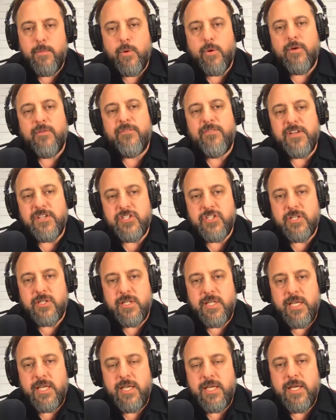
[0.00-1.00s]
More
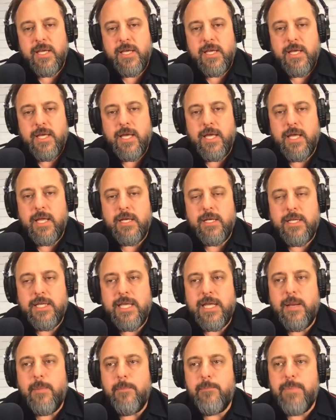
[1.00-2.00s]
efficiently, and
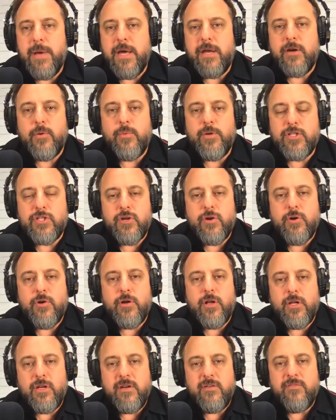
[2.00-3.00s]
get a better return
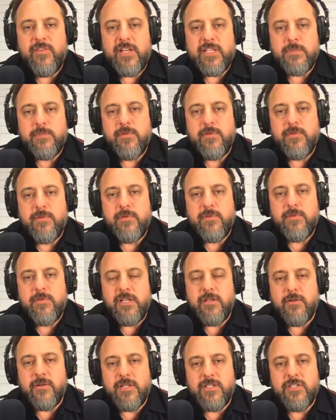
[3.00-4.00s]
on investment for the
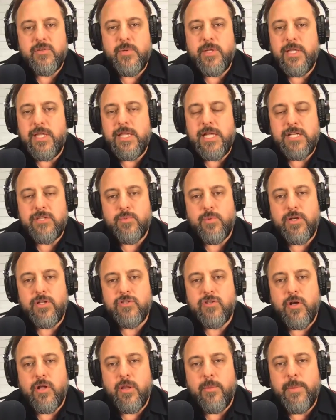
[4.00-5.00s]
dealer, because really that's what
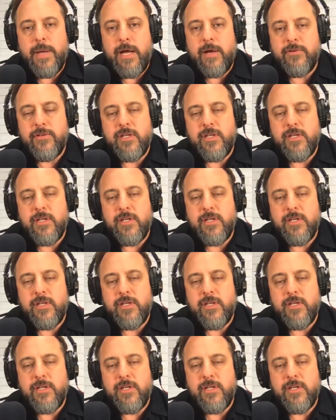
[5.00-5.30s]
it's all about.